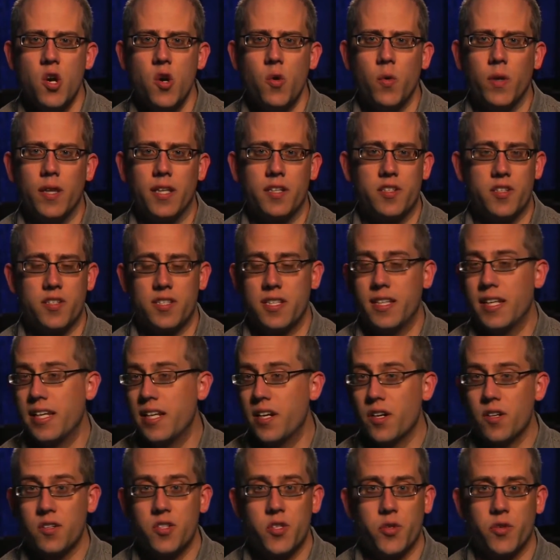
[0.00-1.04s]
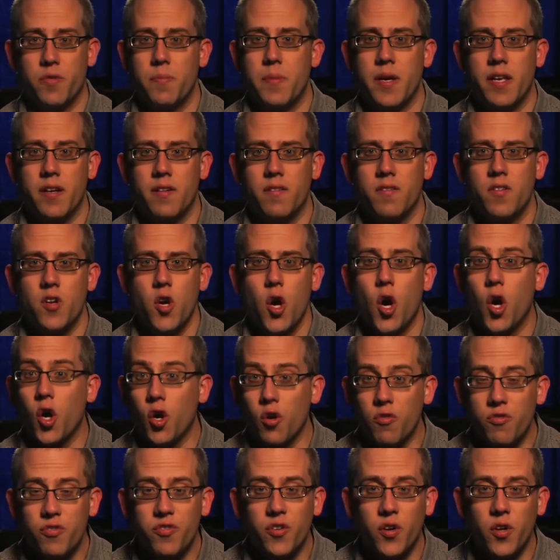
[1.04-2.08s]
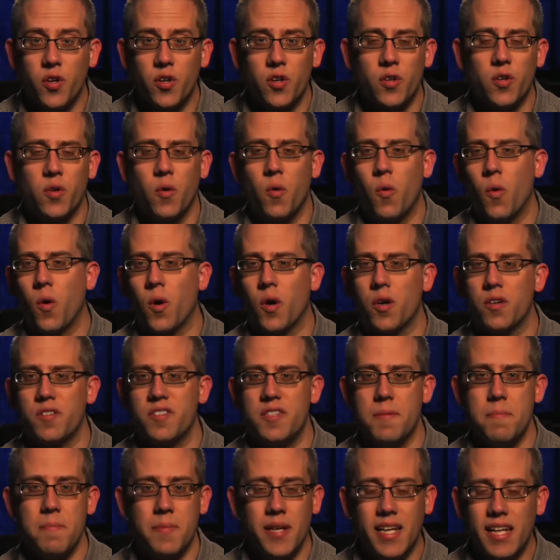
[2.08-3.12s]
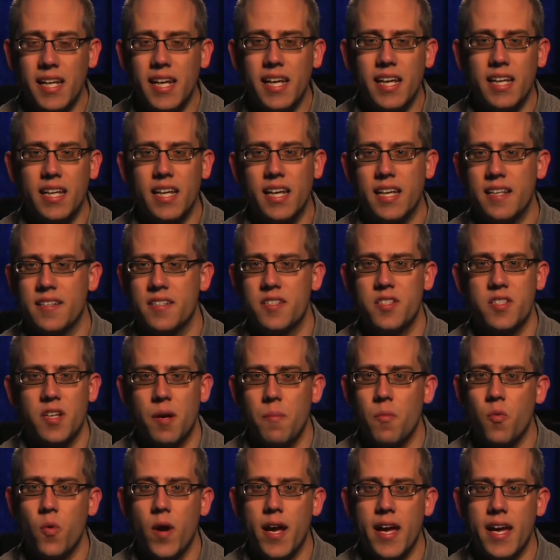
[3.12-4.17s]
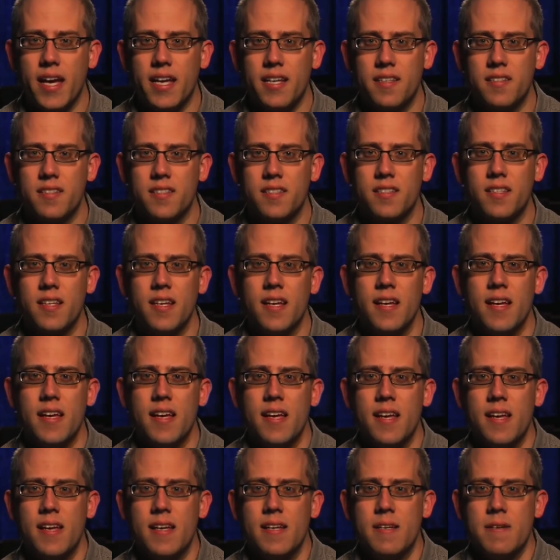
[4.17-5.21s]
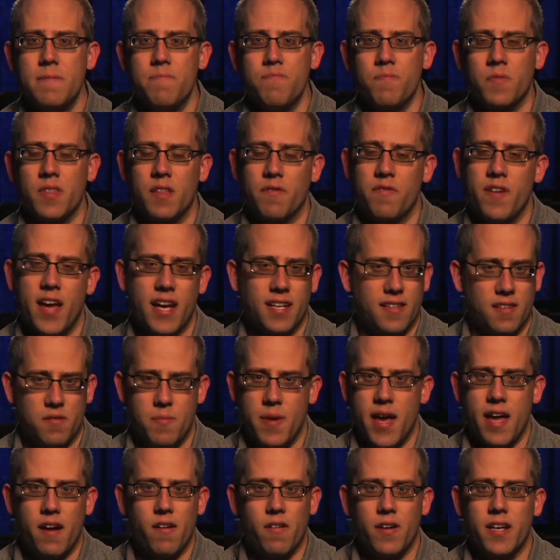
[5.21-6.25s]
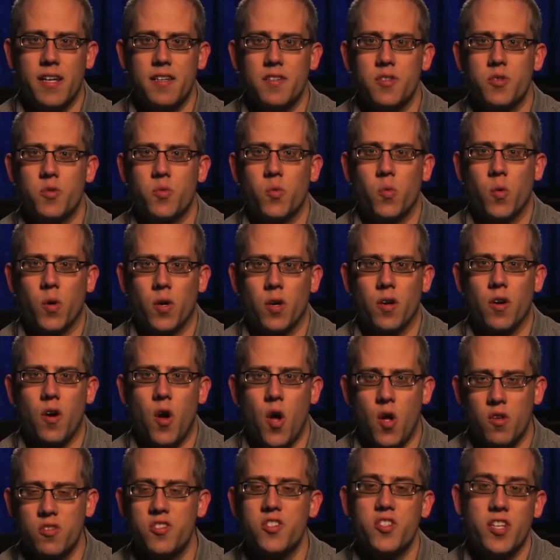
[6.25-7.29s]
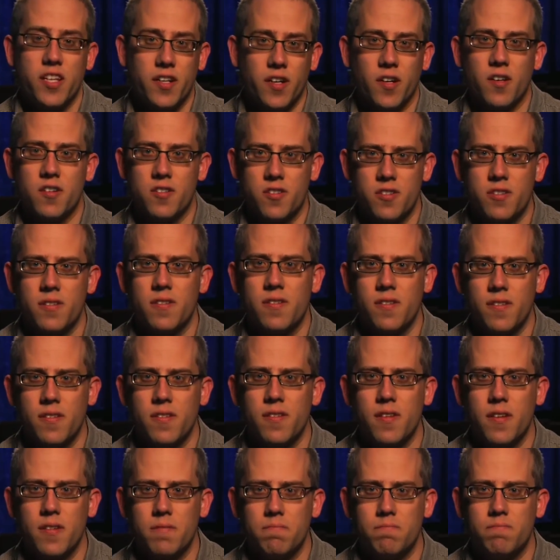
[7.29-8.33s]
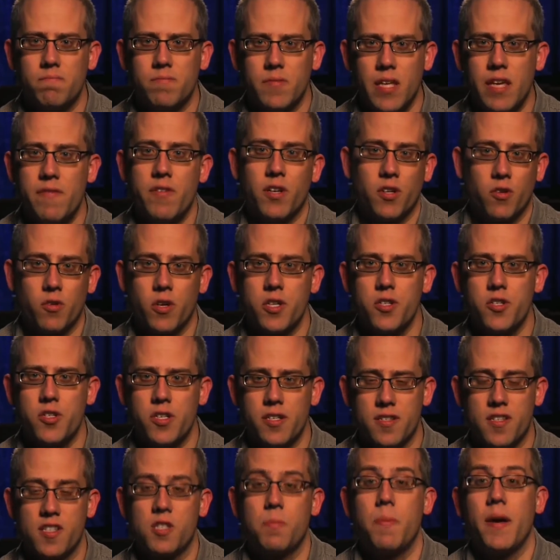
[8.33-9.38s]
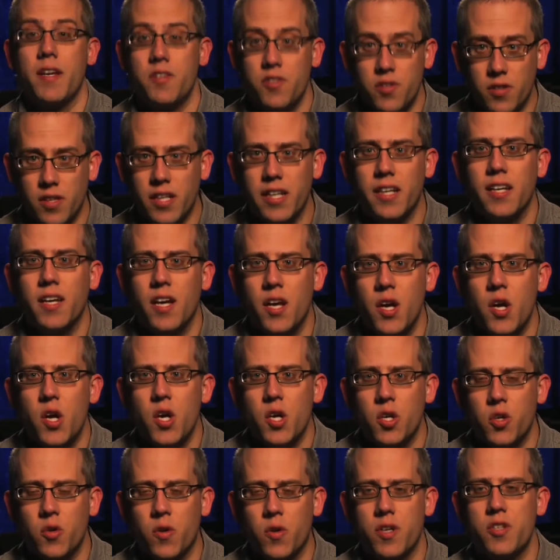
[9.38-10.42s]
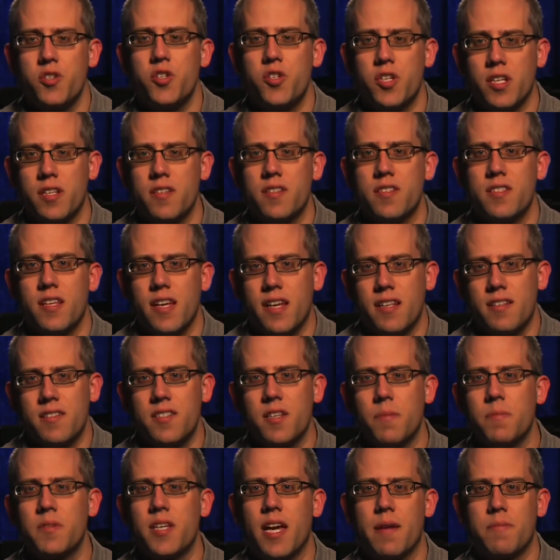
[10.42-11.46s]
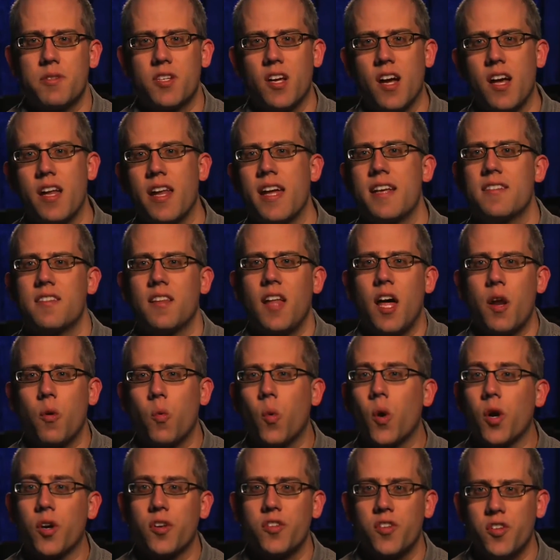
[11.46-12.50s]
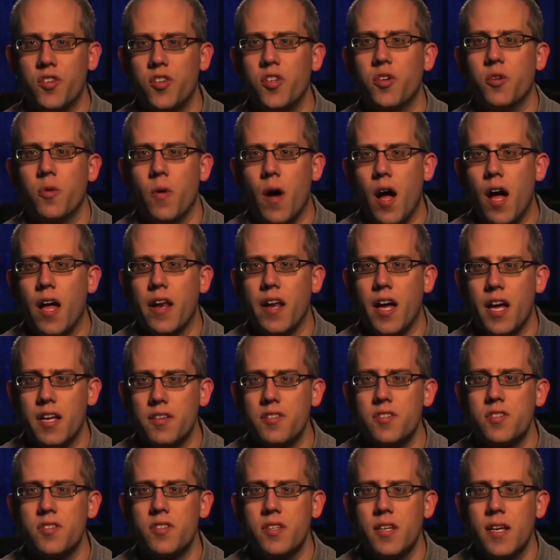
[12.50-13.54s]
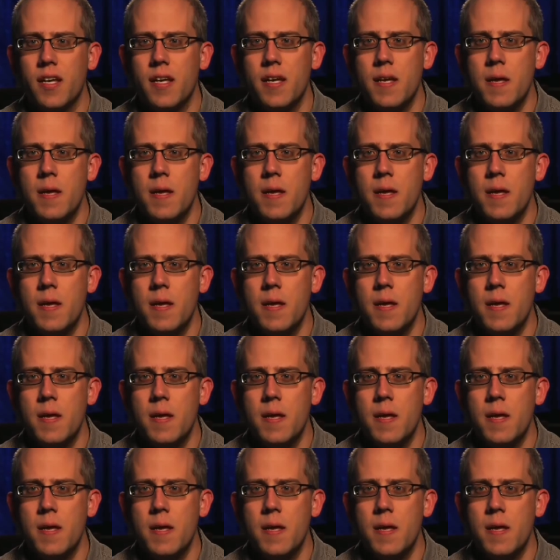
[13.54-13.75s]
religious leaders who have been hurtful or demeaning in some ways. The fact of the matter is, we're all sinners, even Christians, especially Christians, and sometimes God has a lot of work to do on us.